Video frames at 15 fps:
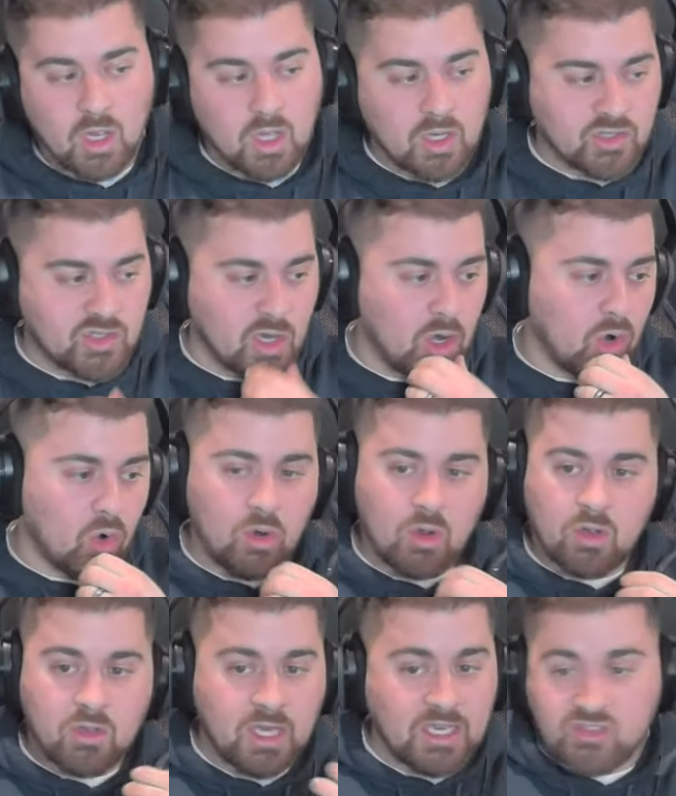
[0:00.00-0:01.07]
So
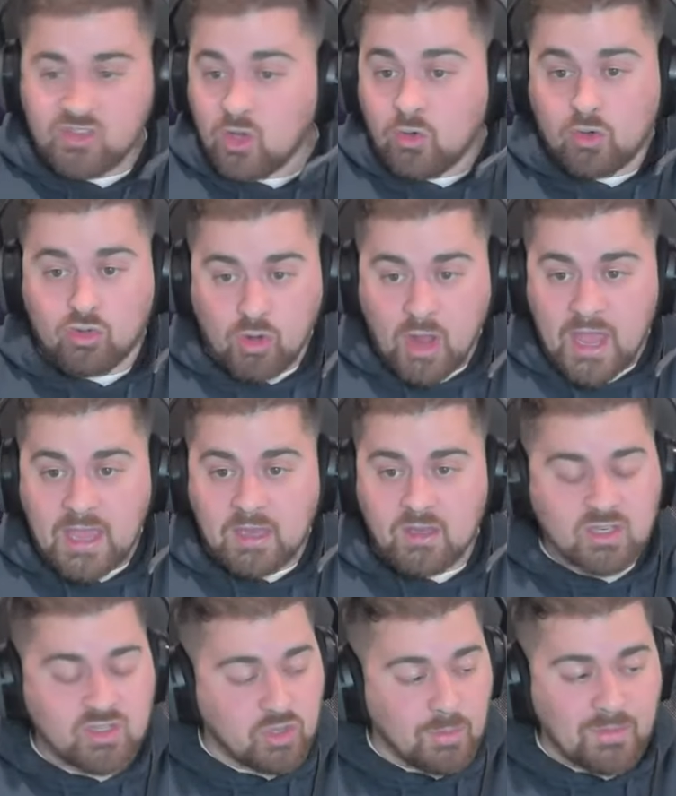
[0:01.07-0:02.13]
he's still great.
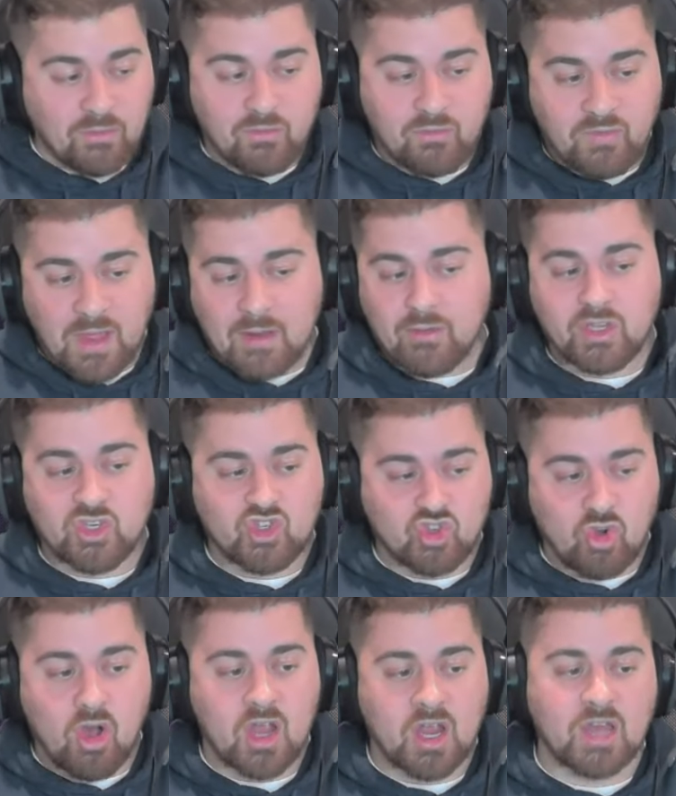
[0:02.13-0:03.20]
He's still been very
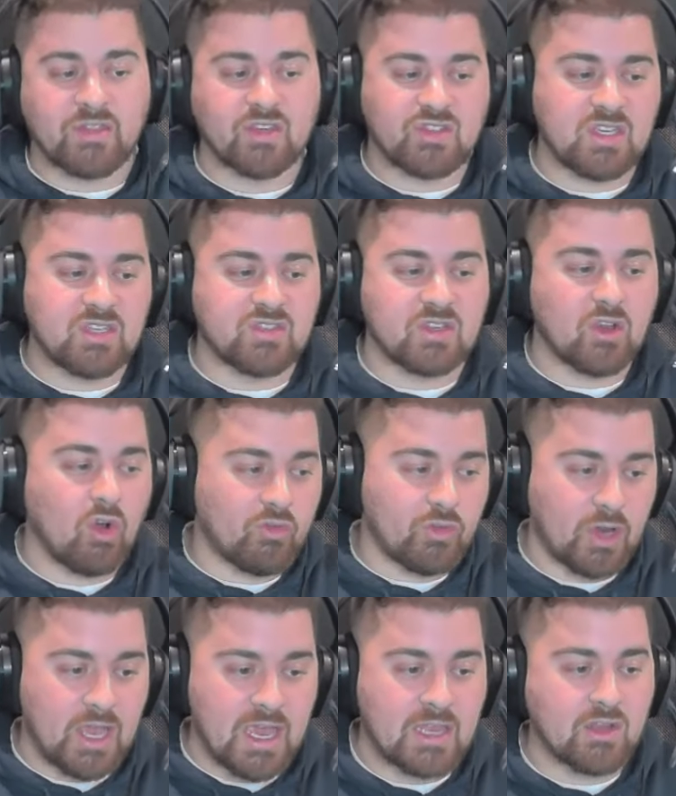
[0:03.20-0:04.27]
strong on the season, over
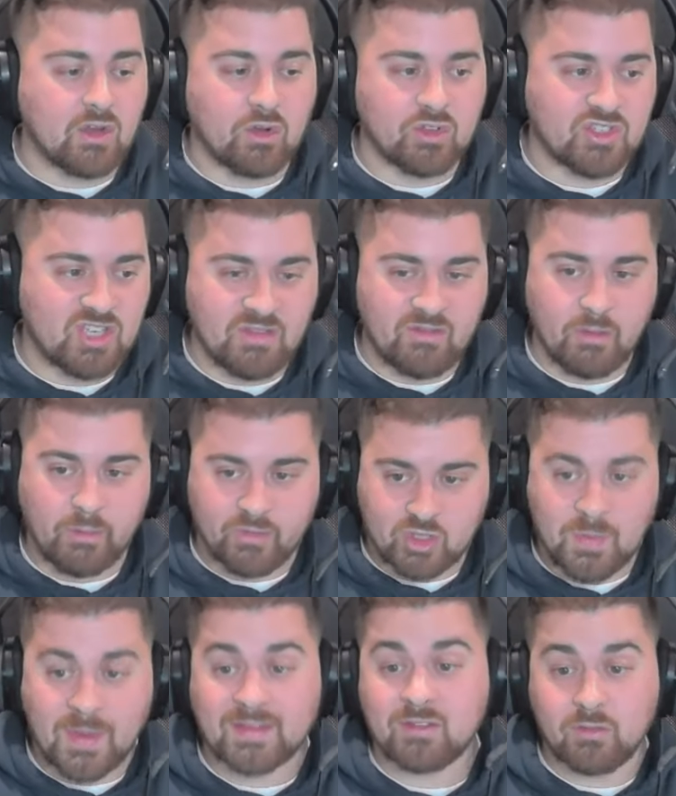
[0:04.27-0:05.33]
eight goals saved of
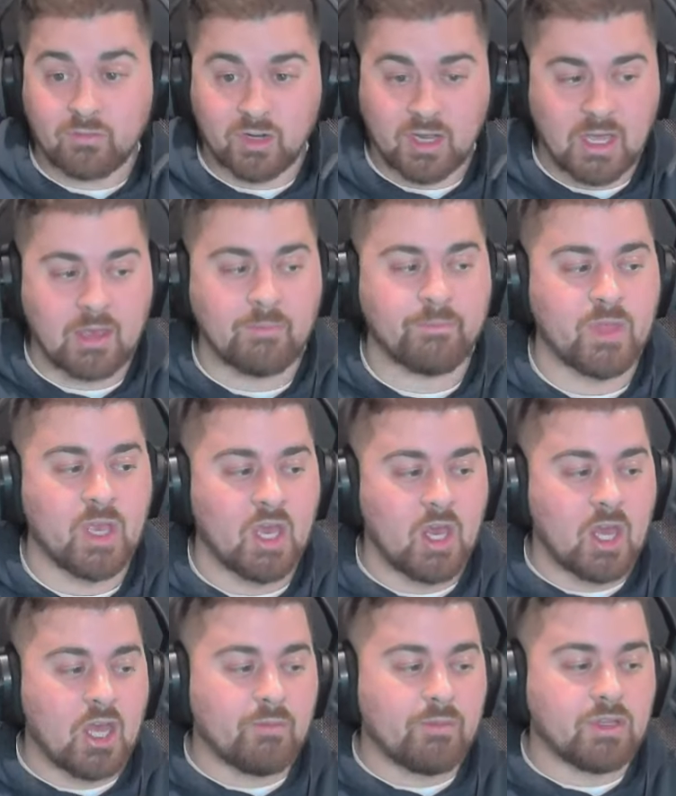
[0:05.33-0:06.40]
expected for him.
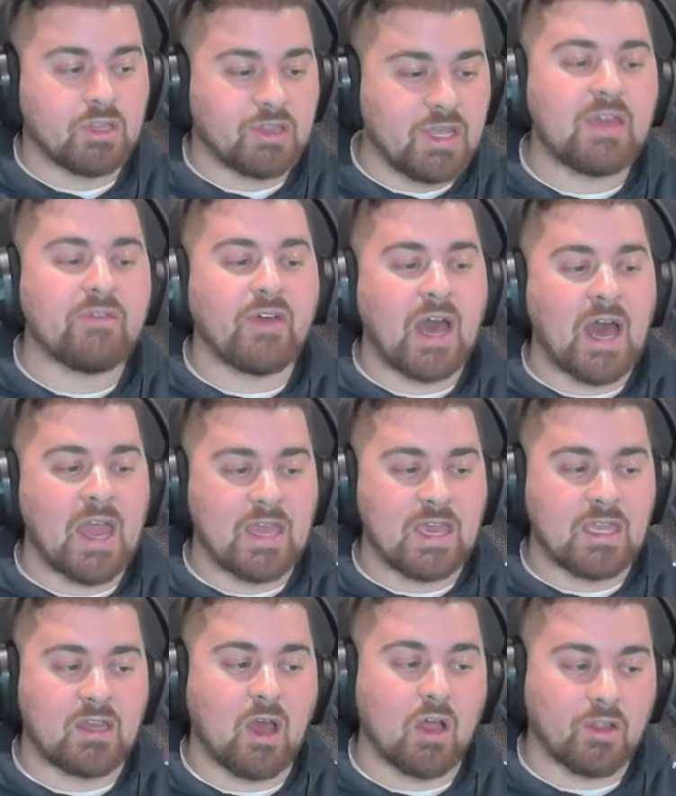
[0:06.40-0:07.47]
But Levi,
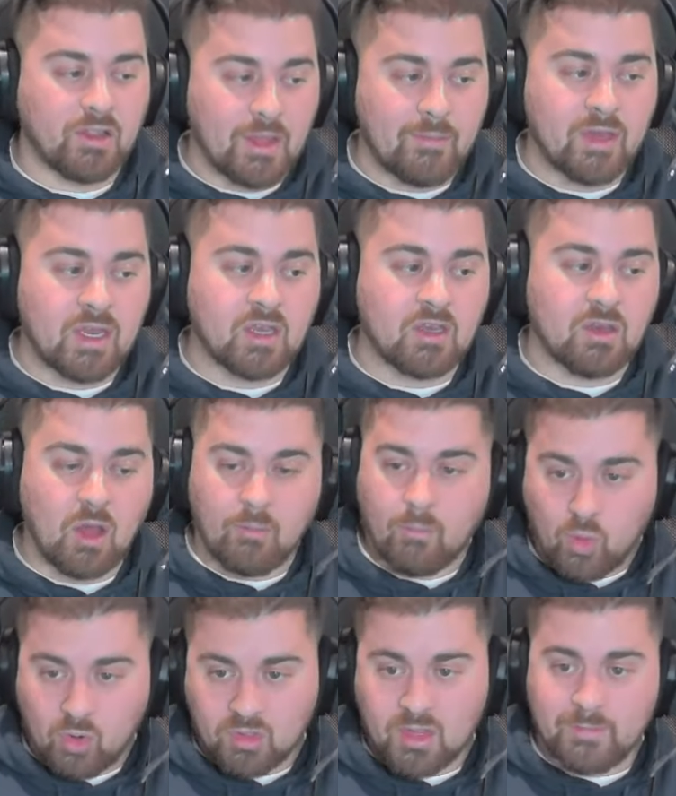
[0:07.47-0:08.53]
in a limited, a
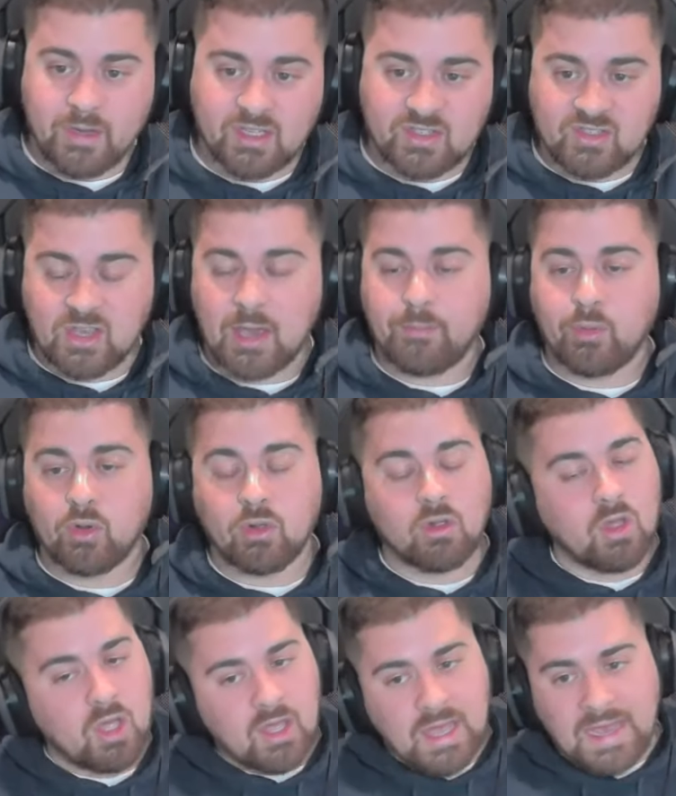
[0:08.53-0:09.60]
more limited sample,
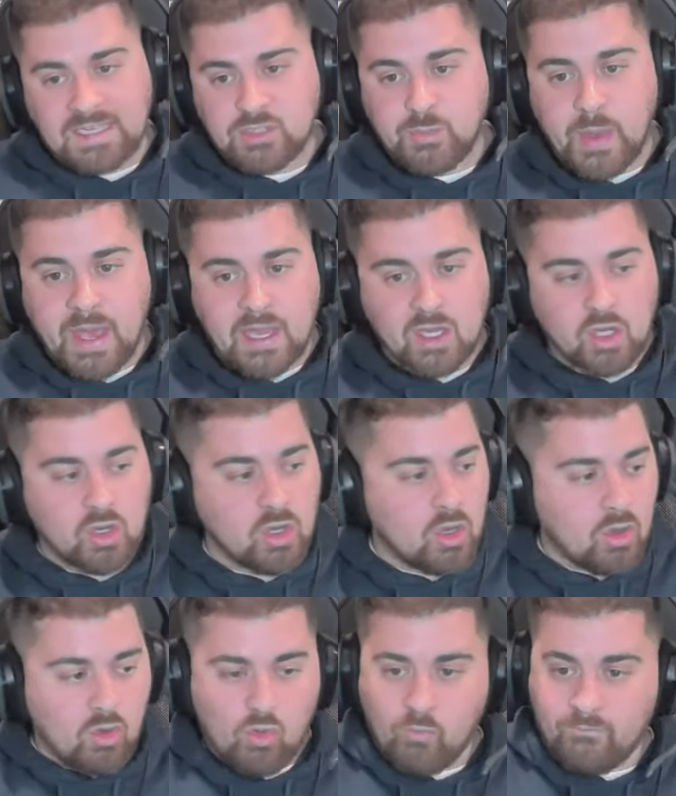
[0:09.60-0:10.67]
has been
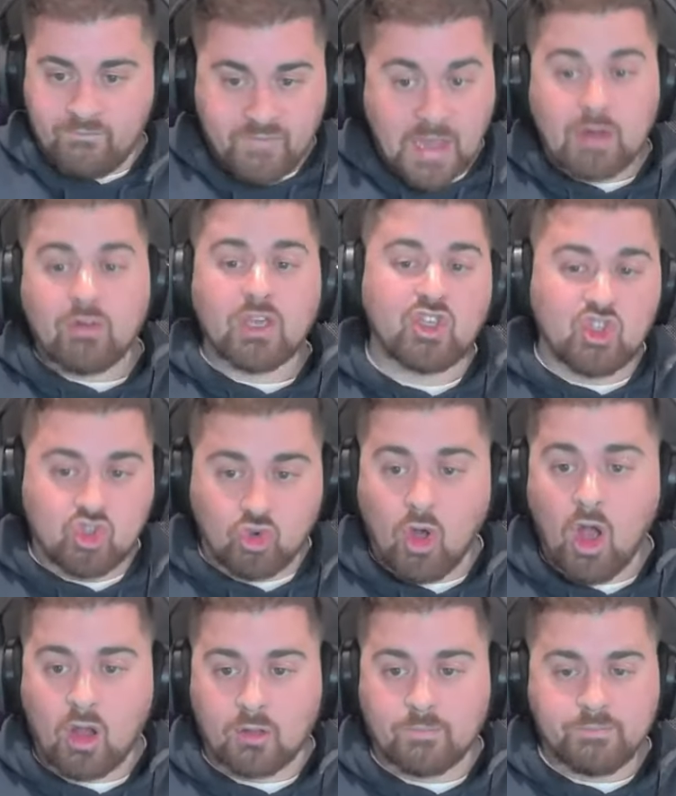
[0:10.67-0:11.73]
very strong.